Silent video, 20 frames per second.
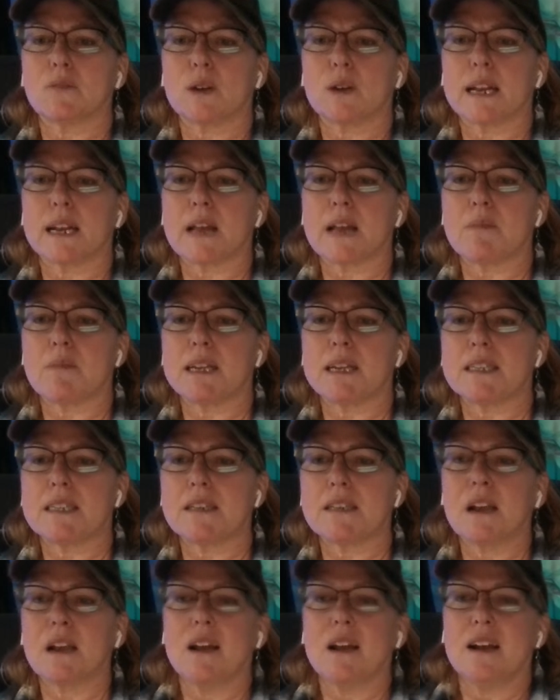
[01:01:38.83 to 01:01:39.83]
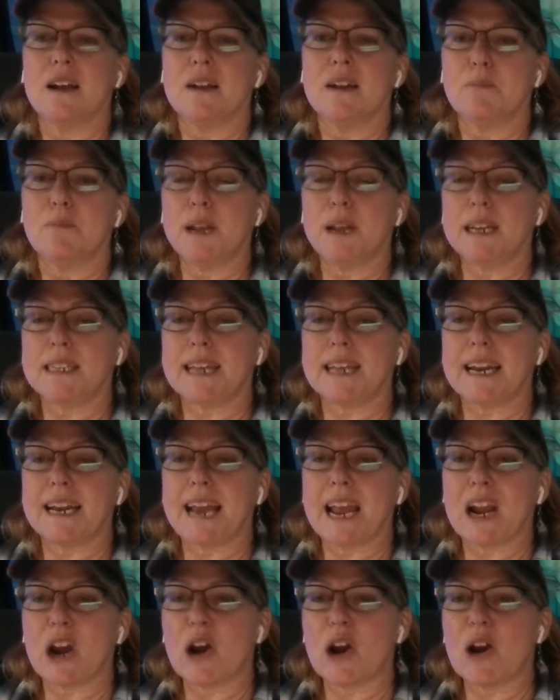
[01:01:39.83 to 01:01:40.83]
What did I miss? See,
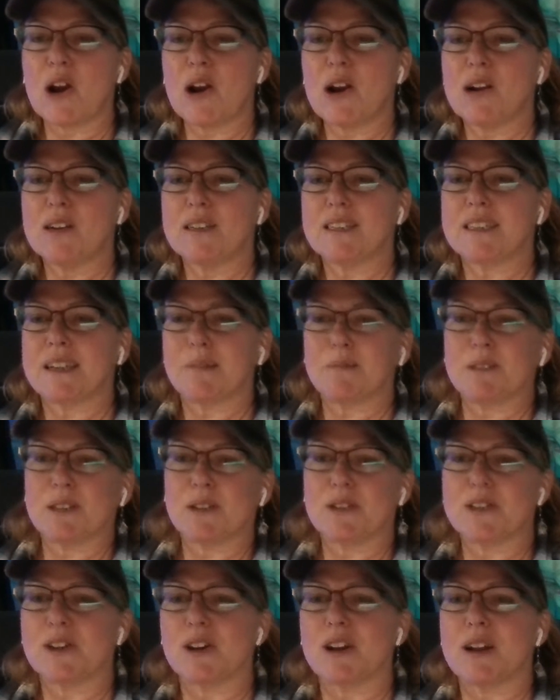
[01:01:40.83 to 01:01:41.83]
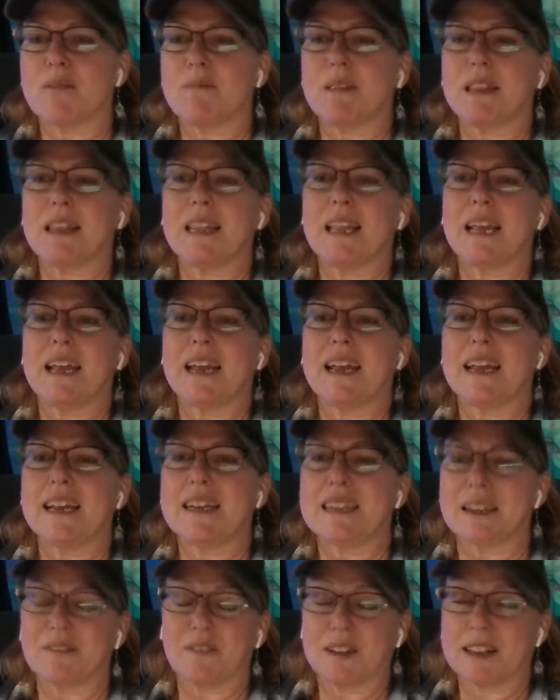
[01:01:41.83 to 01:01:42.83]
Knickers, I'm so sorry I'm
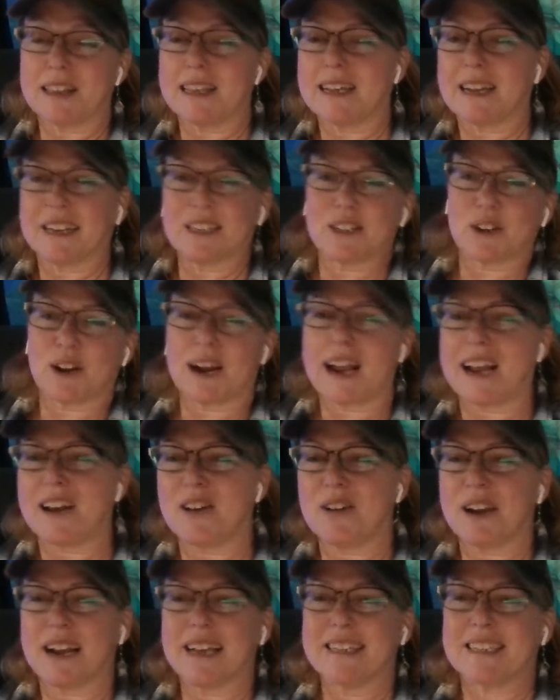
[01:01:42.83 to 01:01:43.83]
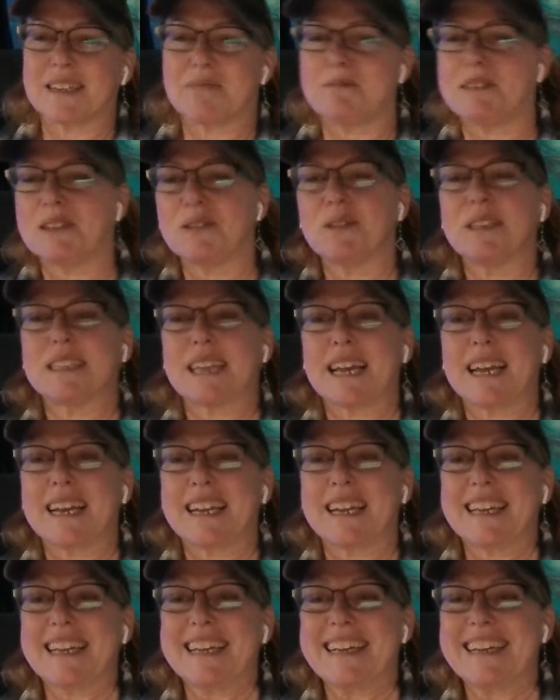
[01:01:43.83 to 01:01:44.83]
late. I finally got your address. I'm so
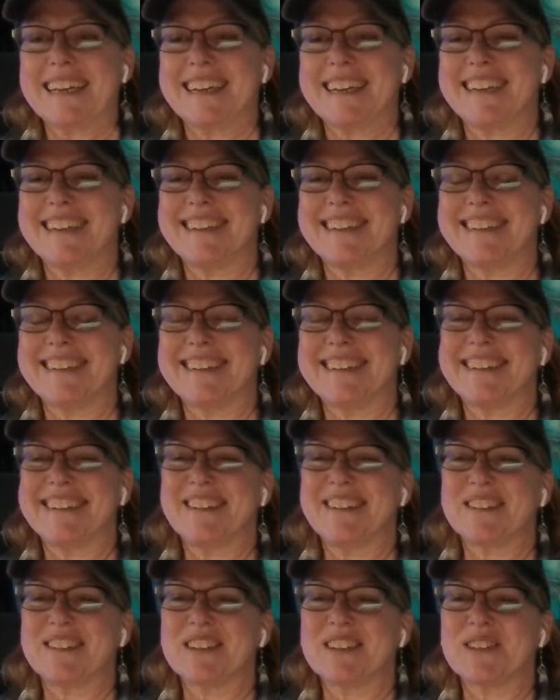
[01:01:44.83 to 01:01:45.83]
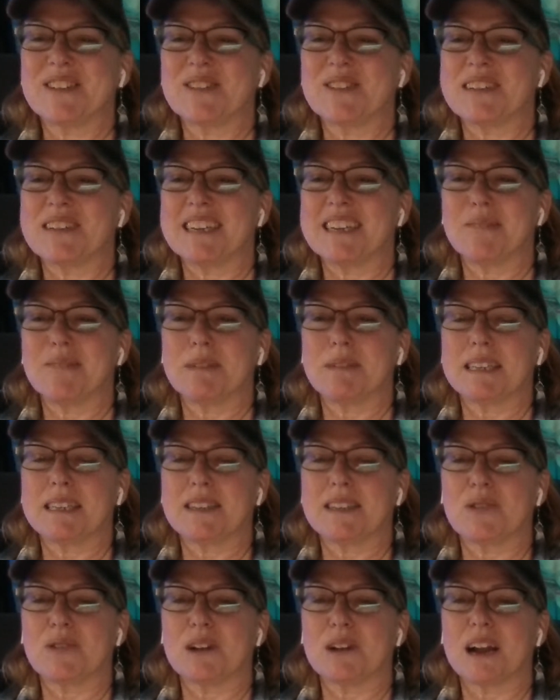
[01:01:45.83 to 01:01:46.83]
excited. You're so sweet to be
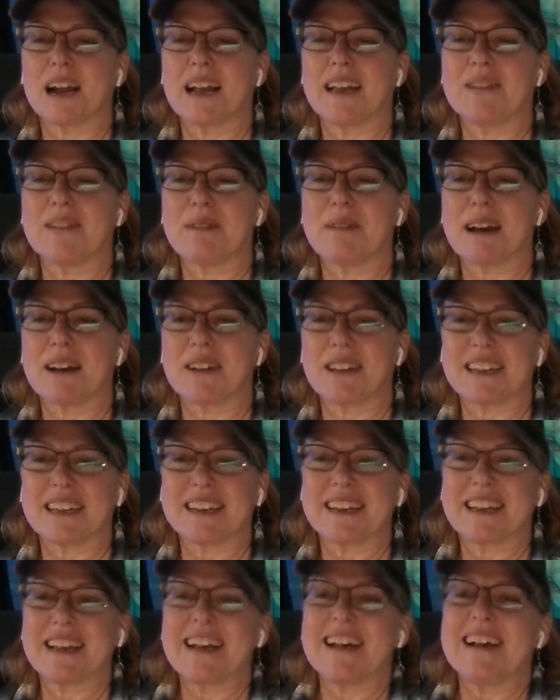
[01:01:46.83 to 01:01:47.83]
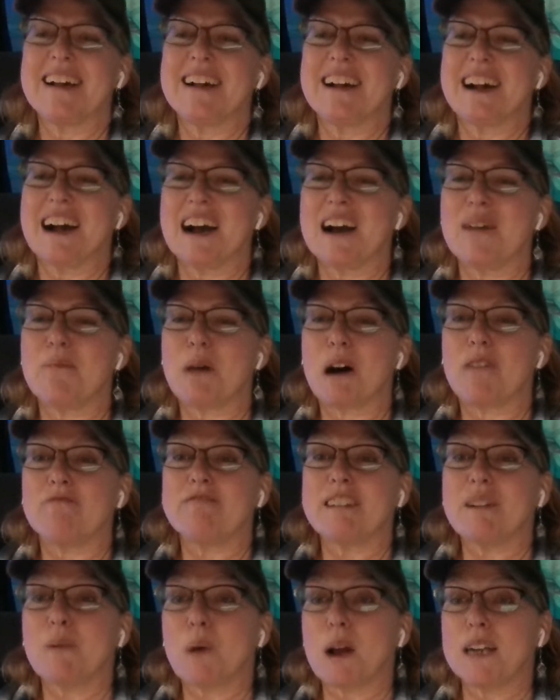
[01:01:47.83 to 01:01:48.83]
so kind about it. I'll
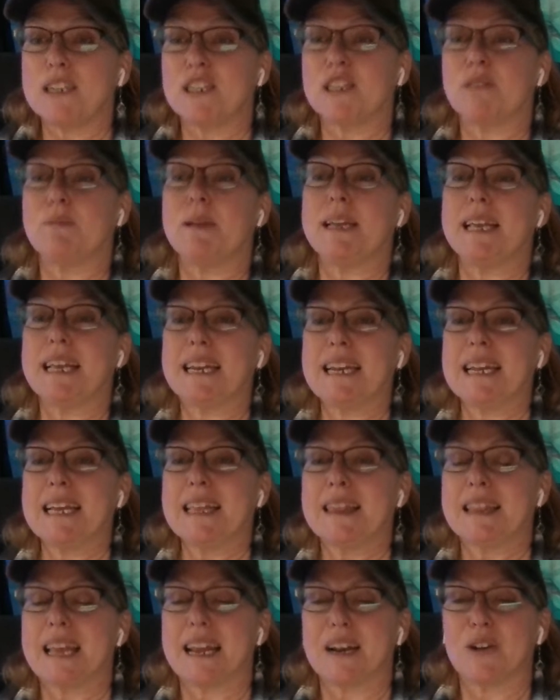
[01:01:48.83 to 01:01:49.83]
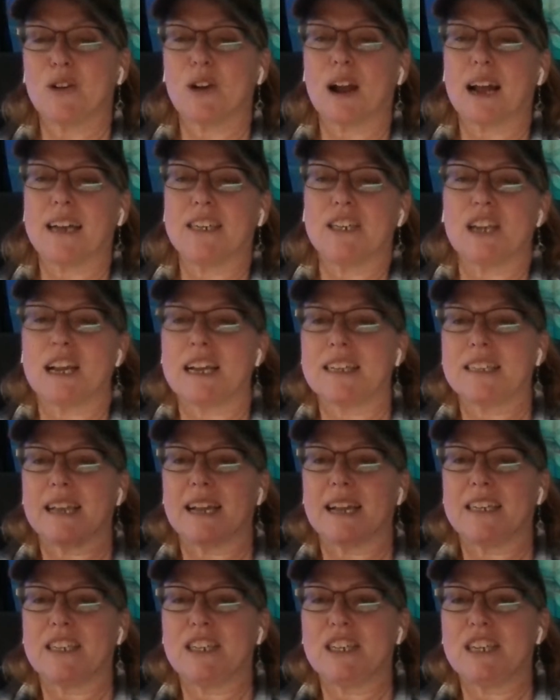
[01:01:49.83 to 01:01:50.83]
rewatch the beginning later. Hi, Jazz.
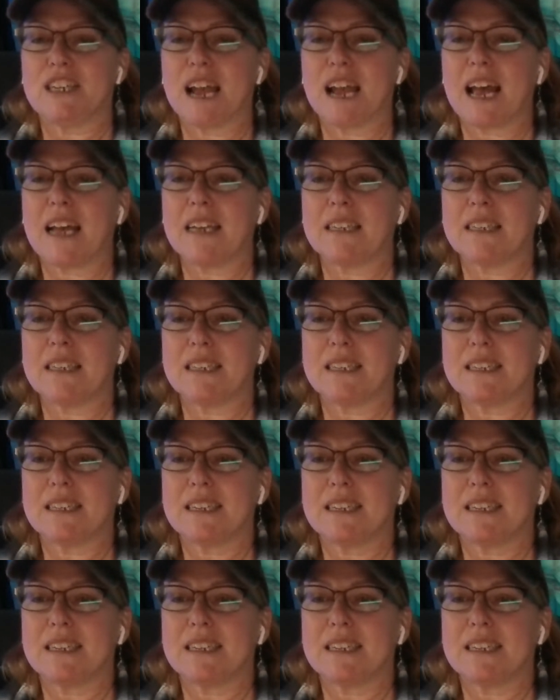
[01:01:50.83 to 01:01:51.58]
Hi, Chat.